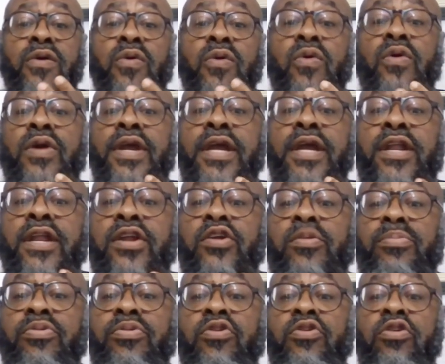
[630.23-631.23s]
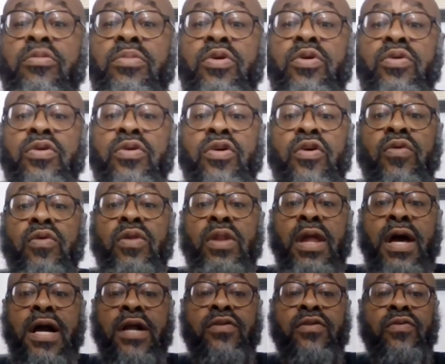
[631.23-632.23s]
or enter the promo code
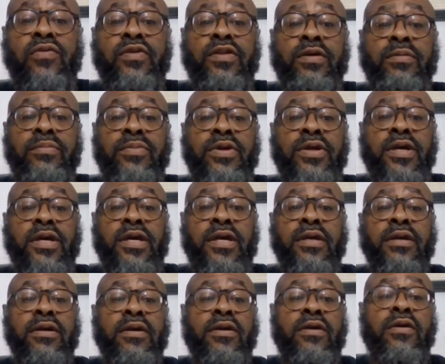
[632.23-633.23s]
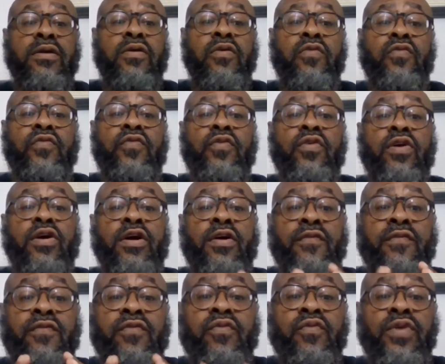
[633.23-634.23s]
Locked On NBA for a
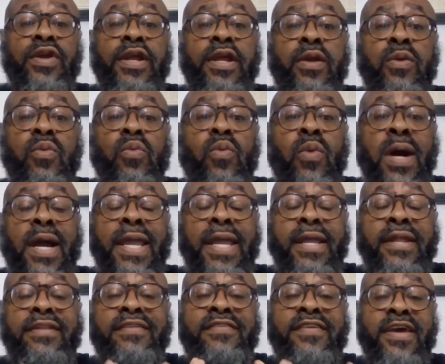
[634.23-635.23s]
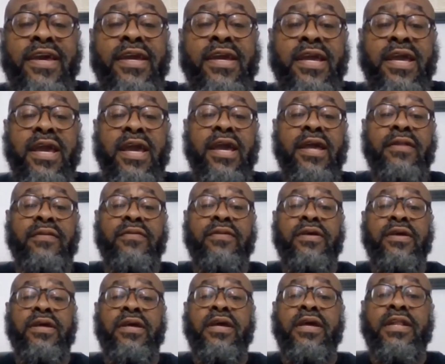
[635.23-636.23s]
free white tech hat.
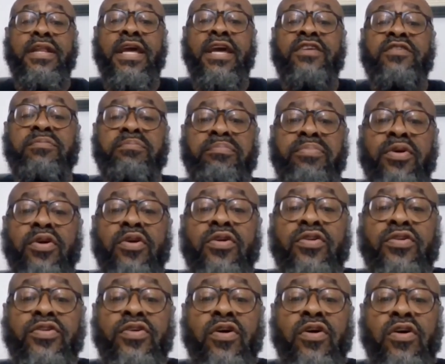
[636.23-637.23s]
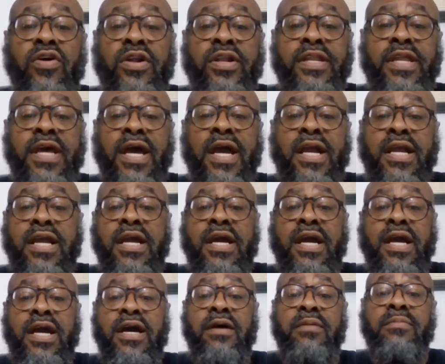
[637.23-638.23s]
That's
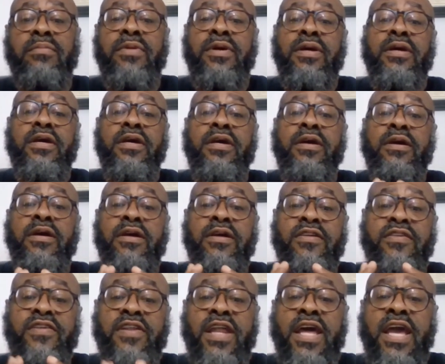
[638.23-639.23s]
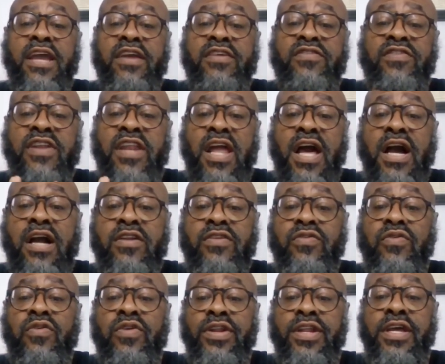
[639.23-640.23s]

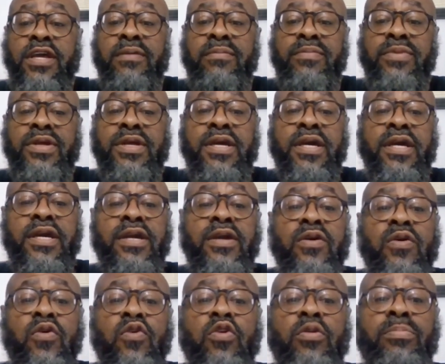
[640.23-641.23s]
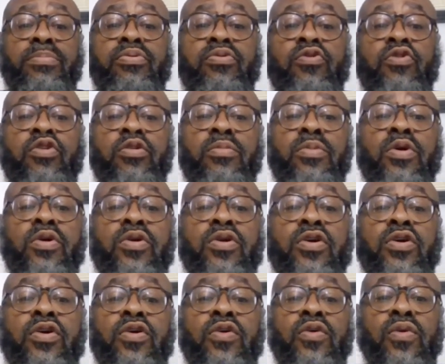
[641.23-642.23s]
birddog.com/LockedOnNBA or promo
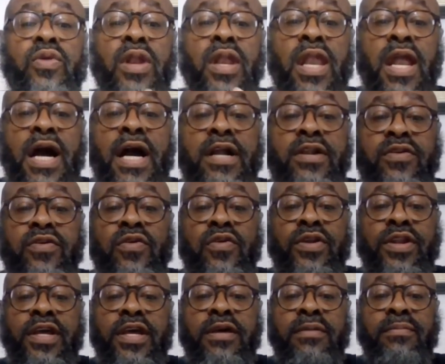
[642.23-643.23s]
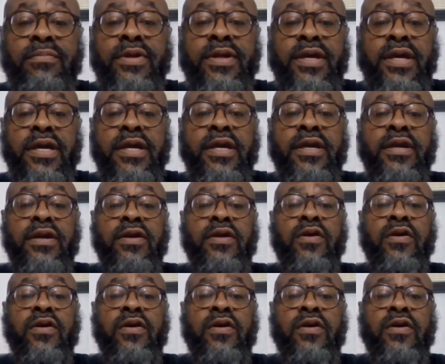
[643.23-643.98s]
code Locked On NBA